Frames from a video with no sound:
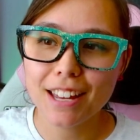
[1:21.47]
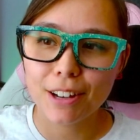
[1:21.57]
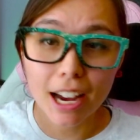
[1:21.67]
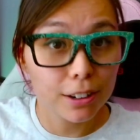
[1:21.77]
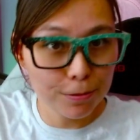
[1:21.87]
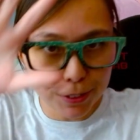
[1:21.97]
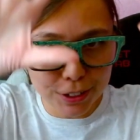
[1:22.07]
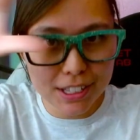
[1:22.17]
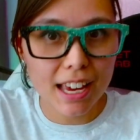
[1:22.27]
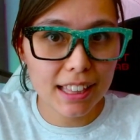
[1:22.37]
kind of
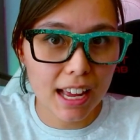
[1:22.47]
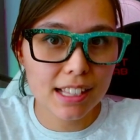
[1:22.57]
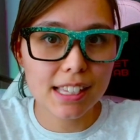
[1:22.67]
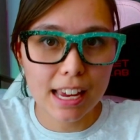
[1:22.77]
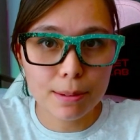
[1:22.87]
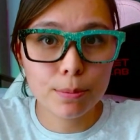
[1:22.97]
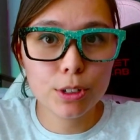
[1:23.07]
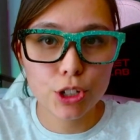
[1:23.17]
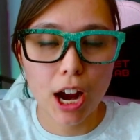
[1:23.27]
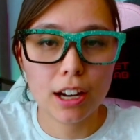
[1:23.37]
feels like that same
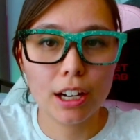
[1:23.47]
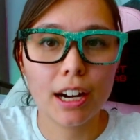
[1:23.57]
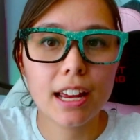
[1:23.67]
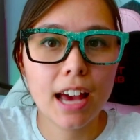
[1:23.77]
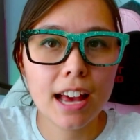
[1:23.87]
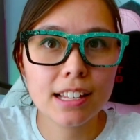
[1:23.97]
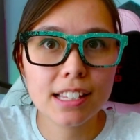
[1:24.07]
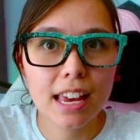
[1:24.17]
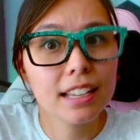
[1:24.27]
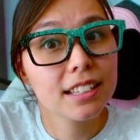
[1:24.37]
tracker. It
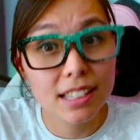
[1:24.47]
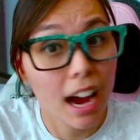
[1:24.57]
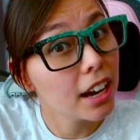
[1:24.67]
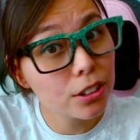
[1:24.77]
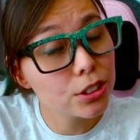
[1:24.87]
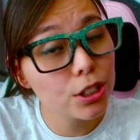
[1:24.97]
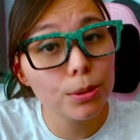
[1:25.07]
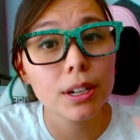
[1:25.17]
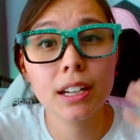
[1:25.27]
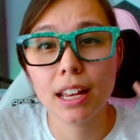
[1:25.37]
has a style
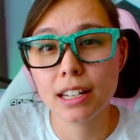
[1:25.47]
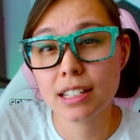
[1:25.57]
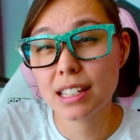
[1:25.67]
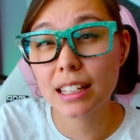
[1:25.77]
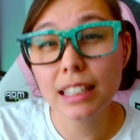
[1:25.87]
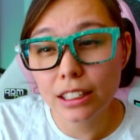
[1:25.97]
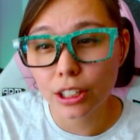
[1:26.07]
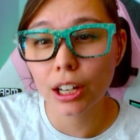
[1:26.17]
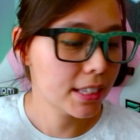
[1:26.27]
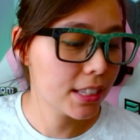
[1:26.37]
to it and it's
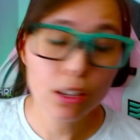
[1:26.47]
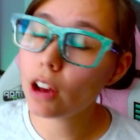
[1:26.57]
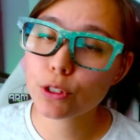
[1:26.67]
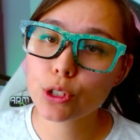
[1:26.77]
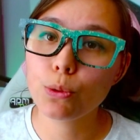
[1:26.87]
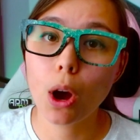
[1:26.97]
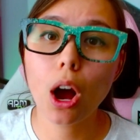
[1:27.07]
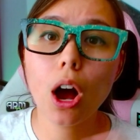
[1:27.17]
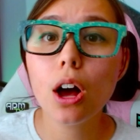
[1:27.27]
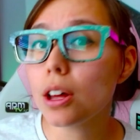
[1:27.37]
cleaner. Still offers you
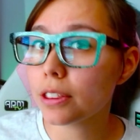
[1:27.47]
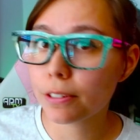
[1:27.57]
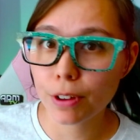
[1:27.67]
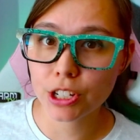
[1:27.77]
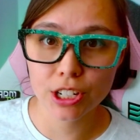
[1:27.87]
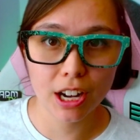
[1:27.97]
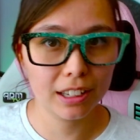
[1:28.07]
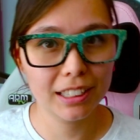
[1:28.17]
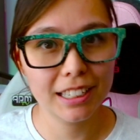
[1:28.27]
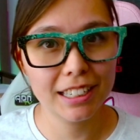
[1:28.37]
all the
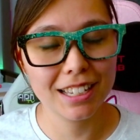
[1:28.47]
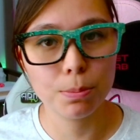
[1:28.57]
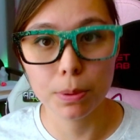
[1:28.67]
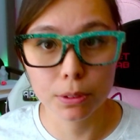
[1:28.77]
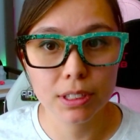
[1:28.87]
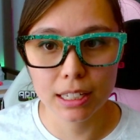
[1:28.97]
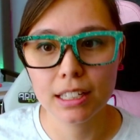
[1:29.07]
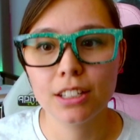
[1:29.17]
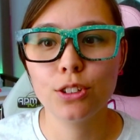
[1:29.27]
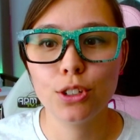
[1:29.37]
functionality that's built
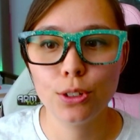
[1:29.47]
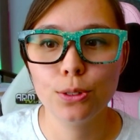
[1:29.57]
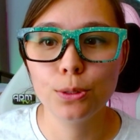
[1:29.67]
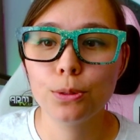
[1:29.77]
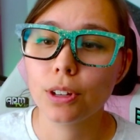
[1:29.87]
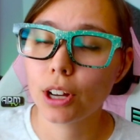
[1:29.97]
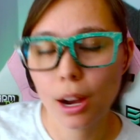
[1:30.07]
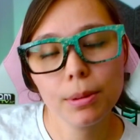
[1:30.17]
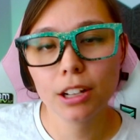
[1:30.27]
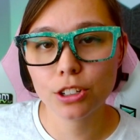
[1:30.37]
into the
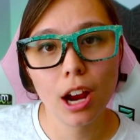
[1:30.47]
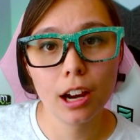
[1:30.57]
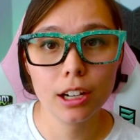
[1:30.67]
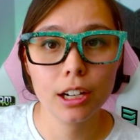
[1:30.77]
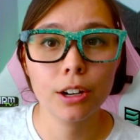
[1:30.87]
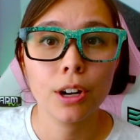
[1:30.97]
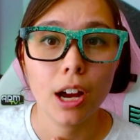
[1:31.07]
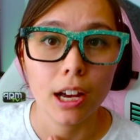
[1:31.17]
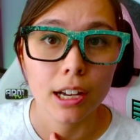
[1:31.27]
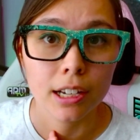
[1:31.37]
combat tracker
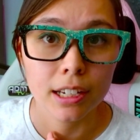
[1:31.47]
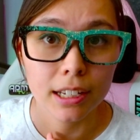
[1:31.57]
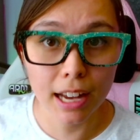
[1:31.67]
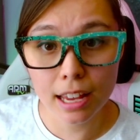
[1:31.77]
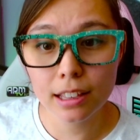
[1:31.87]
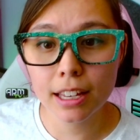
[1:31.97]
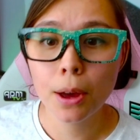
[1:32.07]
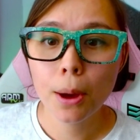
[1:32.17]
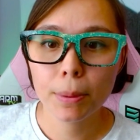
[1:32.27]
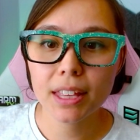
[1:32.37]
innately,
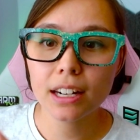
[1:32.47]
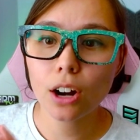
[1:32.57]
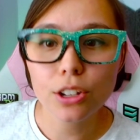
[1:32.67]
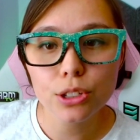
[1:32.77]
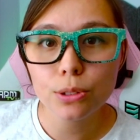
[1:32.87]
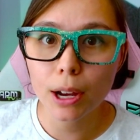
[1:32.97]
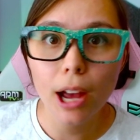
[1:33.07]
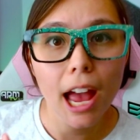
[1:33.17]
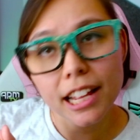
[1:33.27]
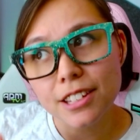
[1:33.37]
but then it also
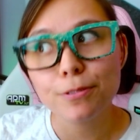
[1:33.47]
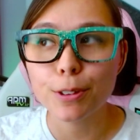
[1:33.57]
adds a few